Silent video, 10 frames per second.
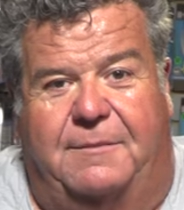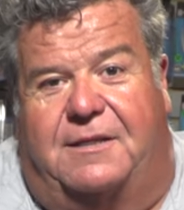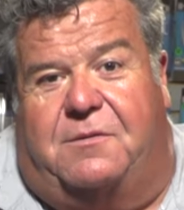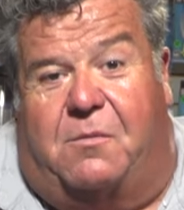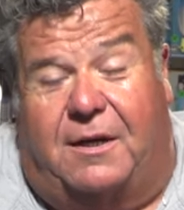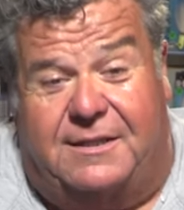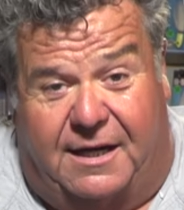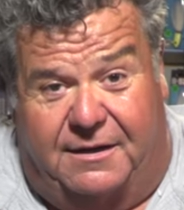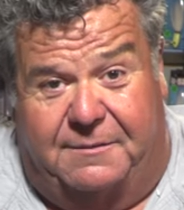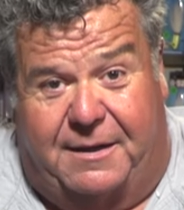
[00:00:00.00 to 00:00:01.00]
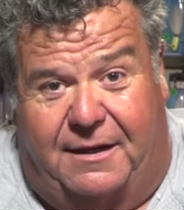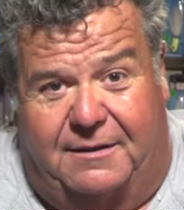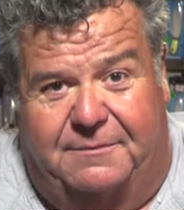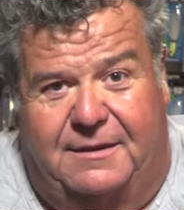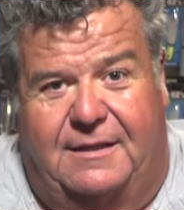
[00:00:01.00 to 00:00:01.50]
That's why I want to tell you about
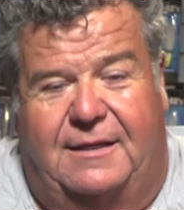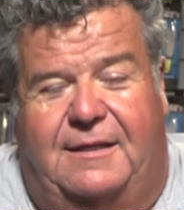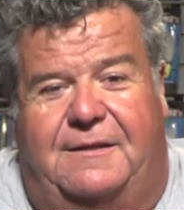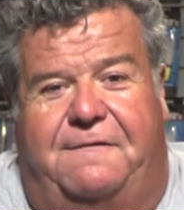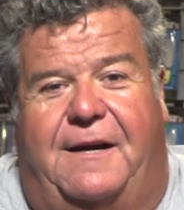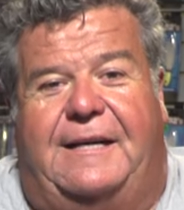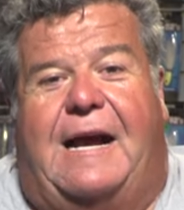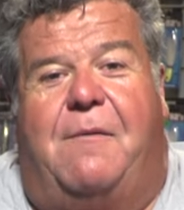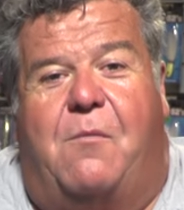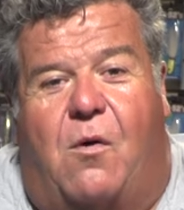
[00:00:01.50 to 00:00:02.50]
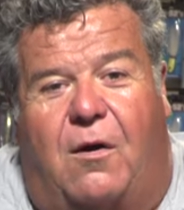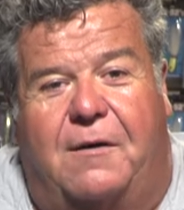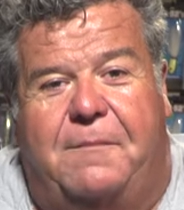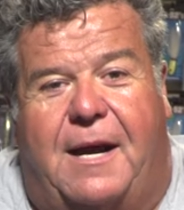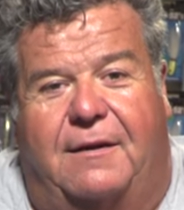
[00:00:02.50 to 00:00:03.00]
them. To find out more
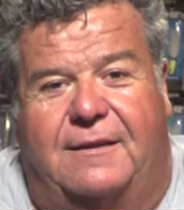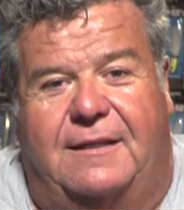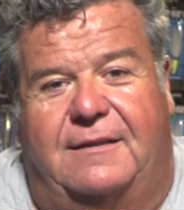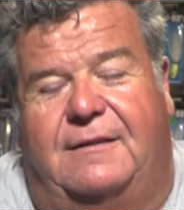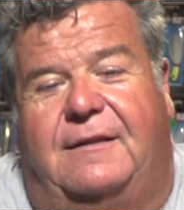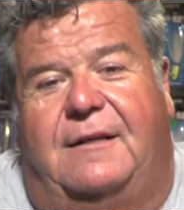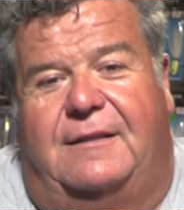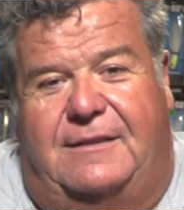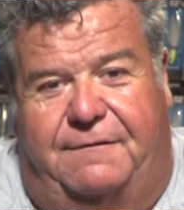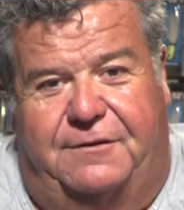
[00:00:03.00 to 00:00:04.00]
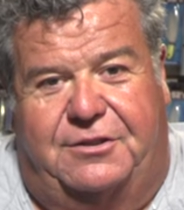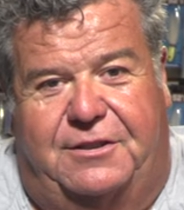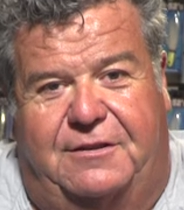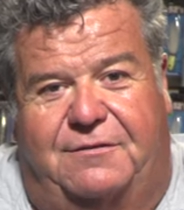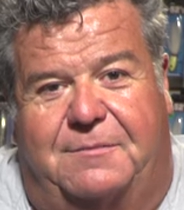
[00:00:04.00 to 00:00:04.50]
about the different
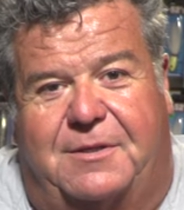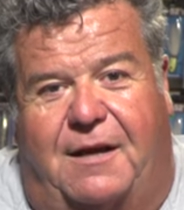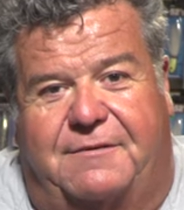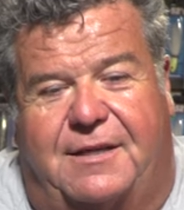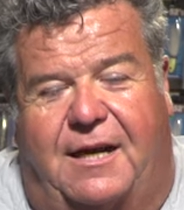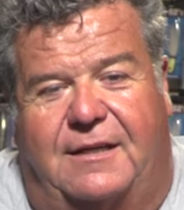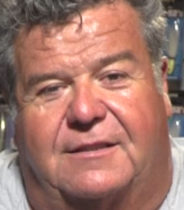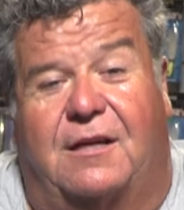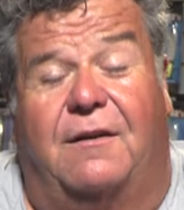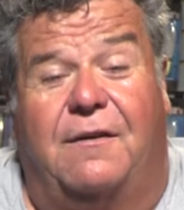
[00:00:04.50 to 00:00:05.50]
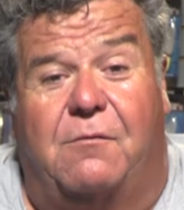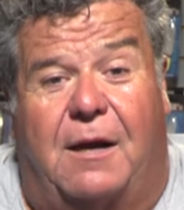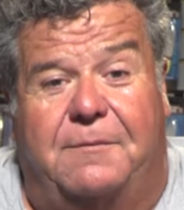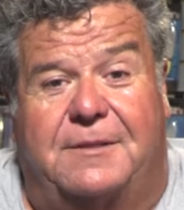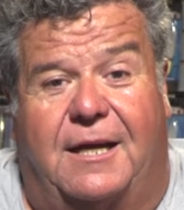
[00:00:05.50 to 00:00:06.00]
shoes from Soft Science, go to their
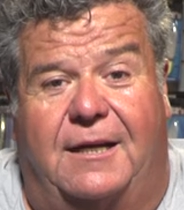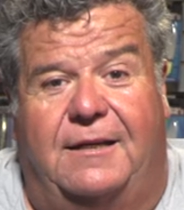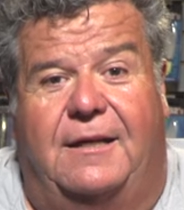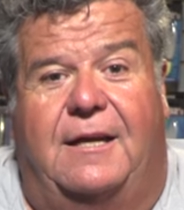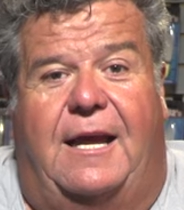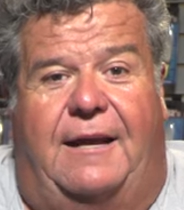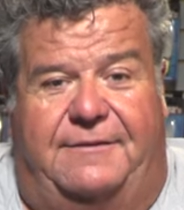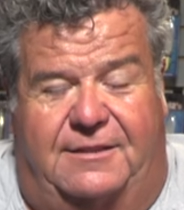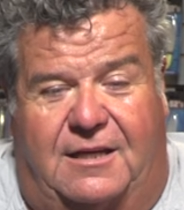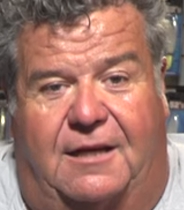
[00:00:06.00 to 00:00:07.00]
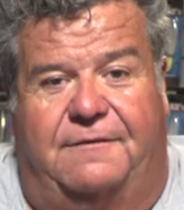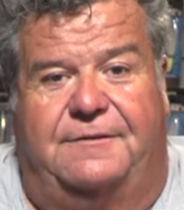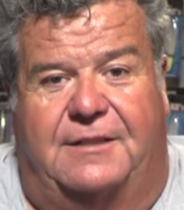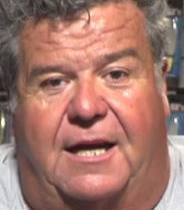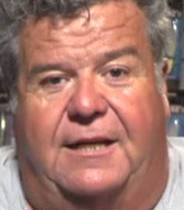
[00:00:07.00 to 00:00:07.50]
website at
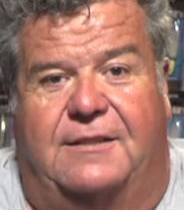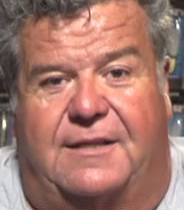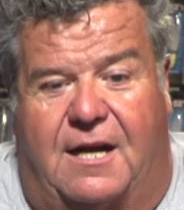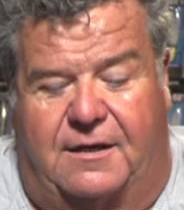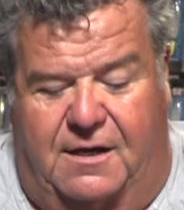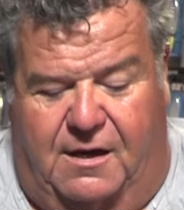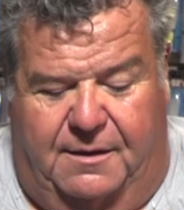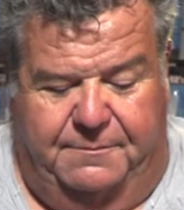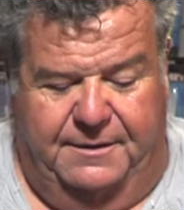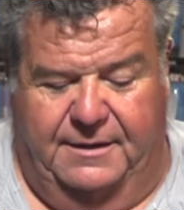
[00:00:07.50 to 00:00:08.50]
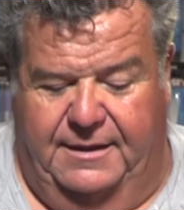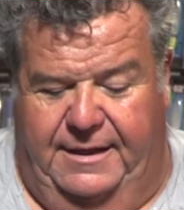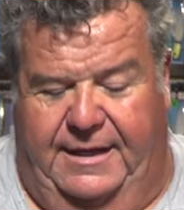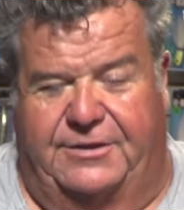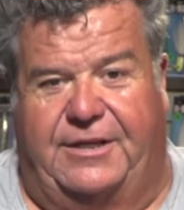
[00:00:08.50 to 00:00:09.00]
softscience.com
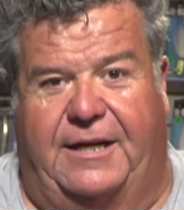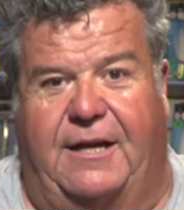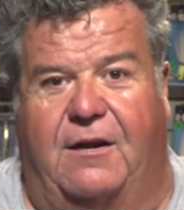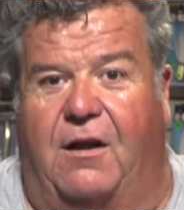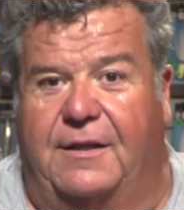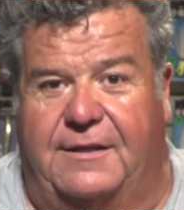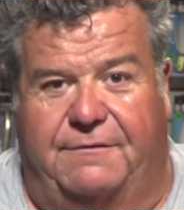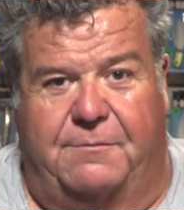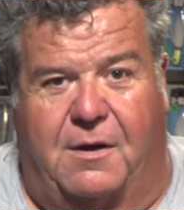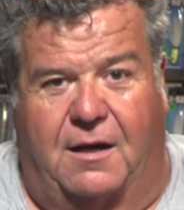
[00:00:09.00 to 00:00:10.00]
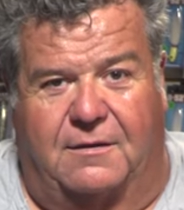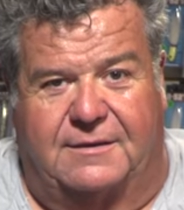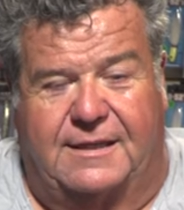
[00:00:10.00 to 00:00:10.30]
and check out all the different models.